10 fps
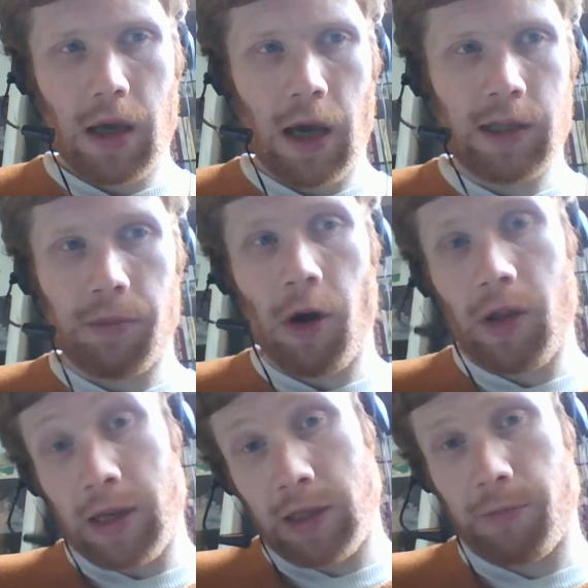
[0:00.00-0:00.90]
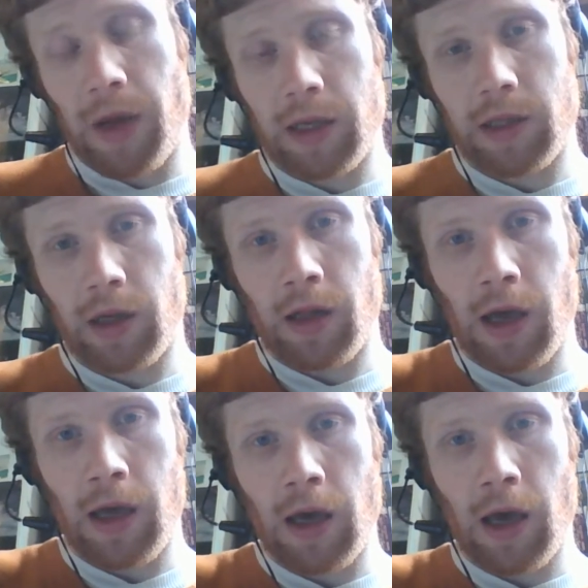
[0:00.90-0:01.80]
it's about this
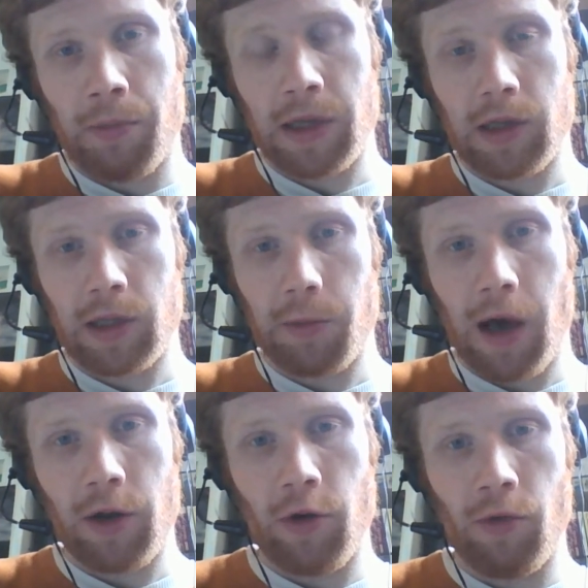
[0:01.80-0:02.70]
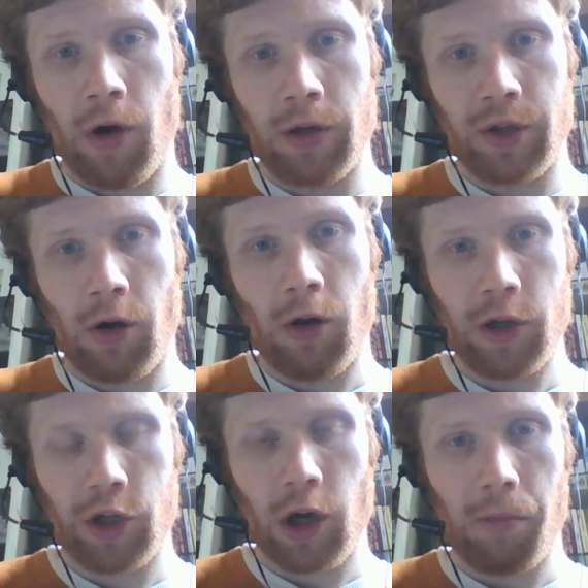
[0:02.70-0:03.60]
basically a businessman who runs a
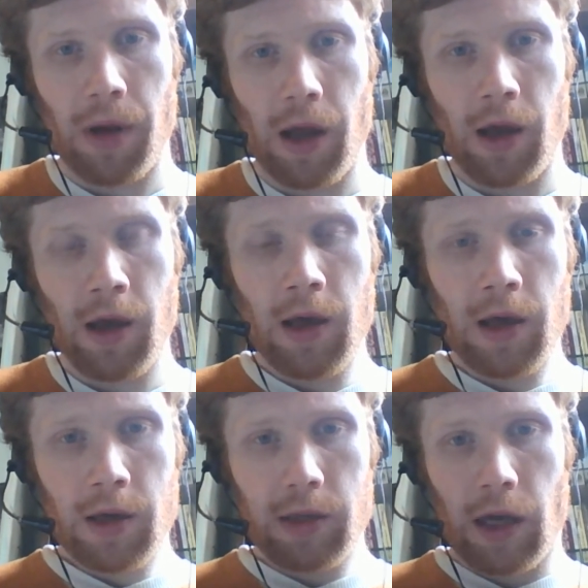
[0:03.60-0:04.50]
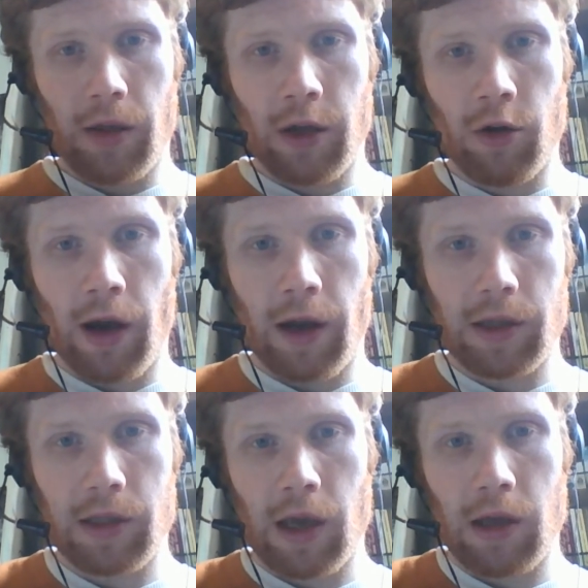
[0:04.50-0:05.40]
haulage company, set in the
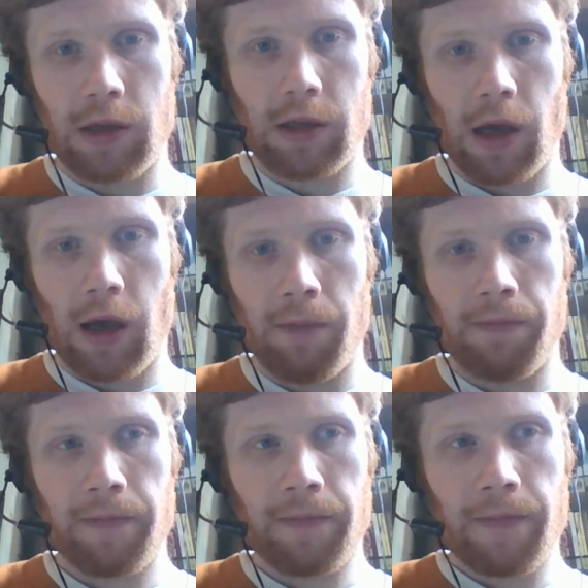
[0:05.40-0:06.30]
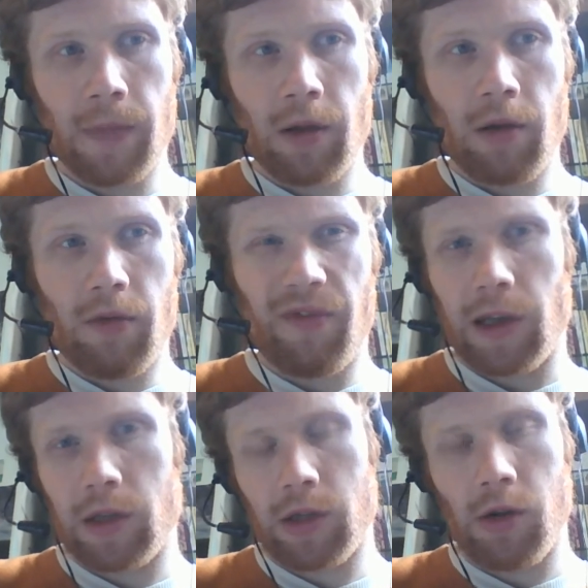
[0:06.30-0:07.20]
United States. Um, I
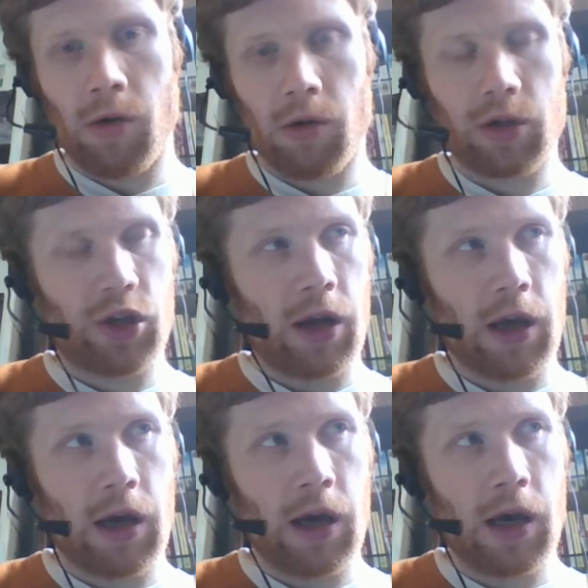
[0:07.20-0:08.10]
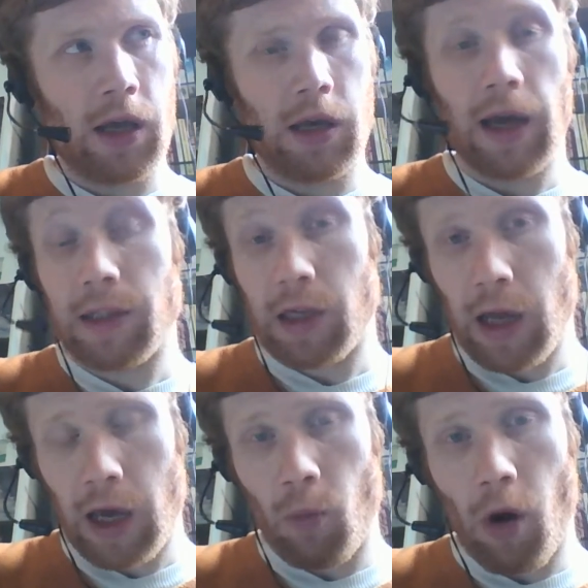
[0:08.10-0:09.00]
think it's New York City. Uh,
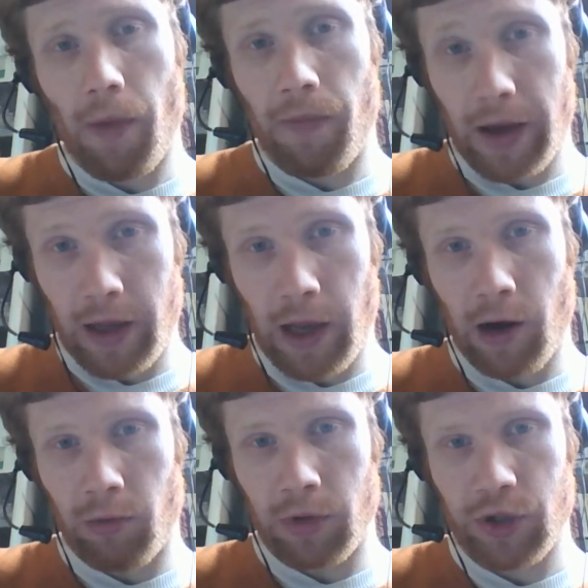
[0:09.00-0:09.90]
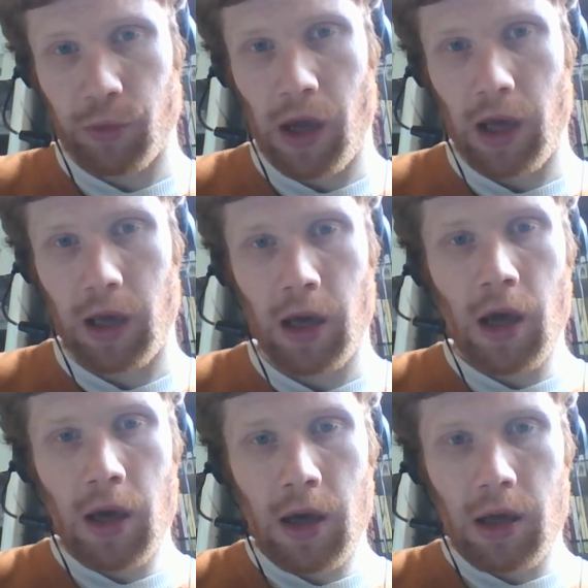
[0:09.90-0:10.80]
1981, that year was the peak
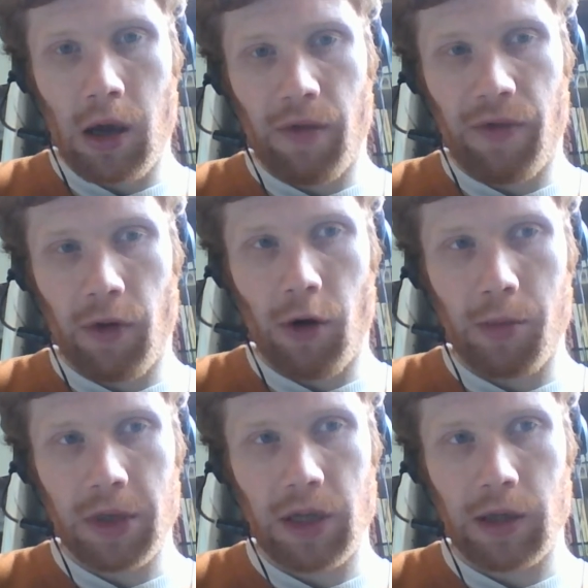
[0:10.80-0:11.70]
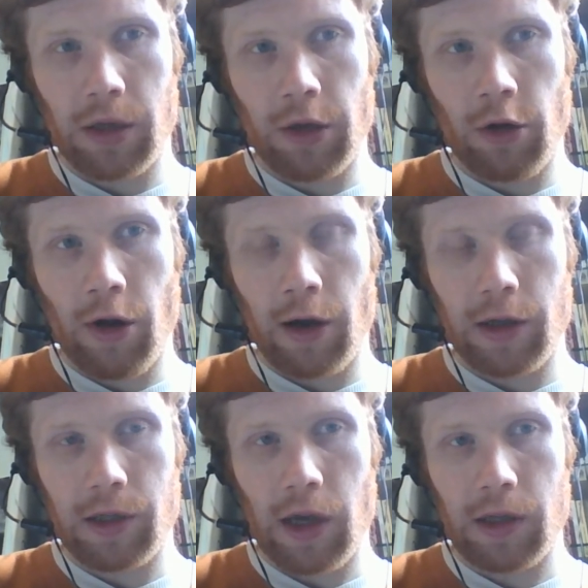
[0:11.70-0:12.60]
year for homicides in the
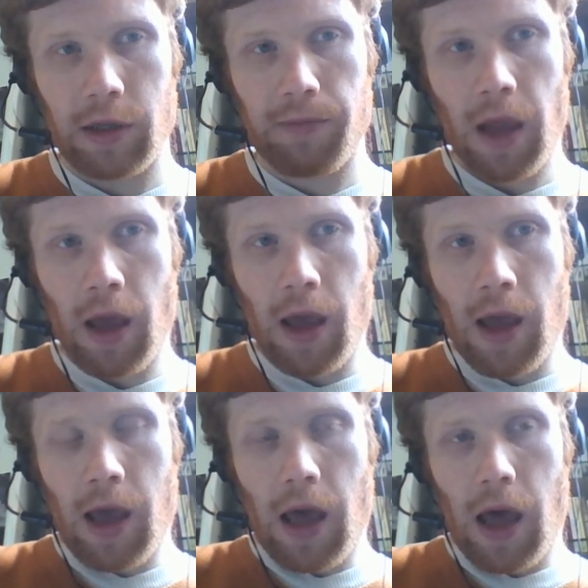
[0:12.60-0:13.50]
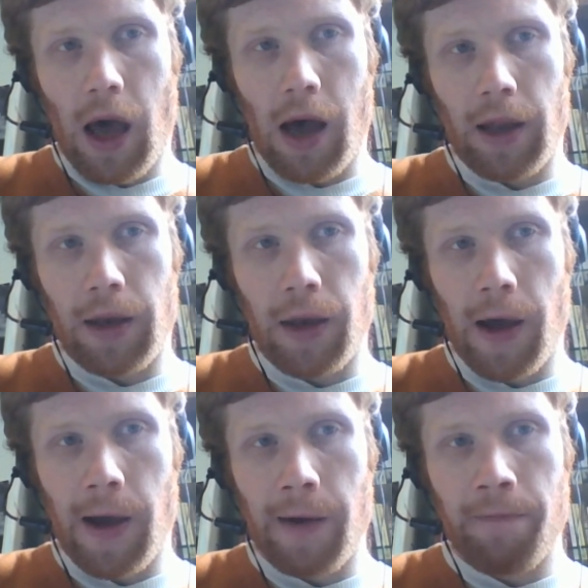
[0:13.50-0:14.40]
United States. And
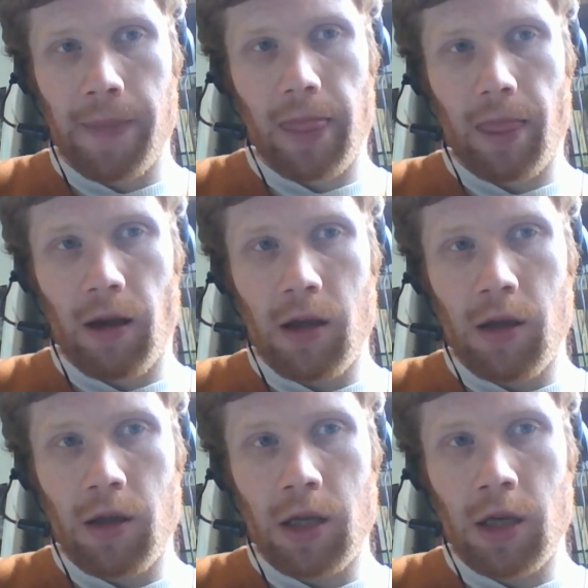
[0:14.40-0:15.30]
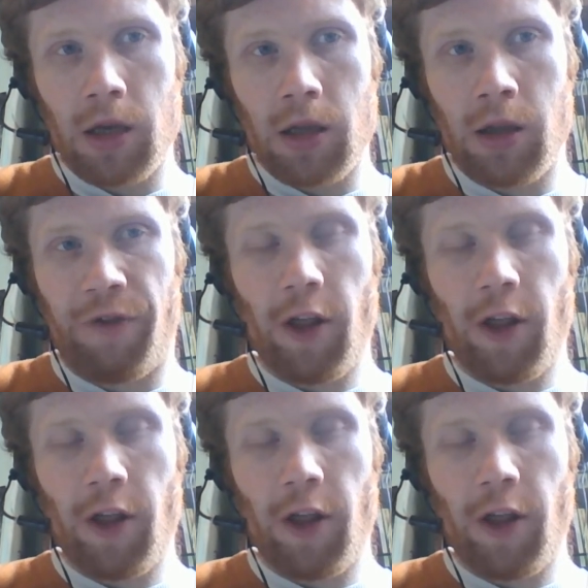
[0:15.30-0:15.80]
um, the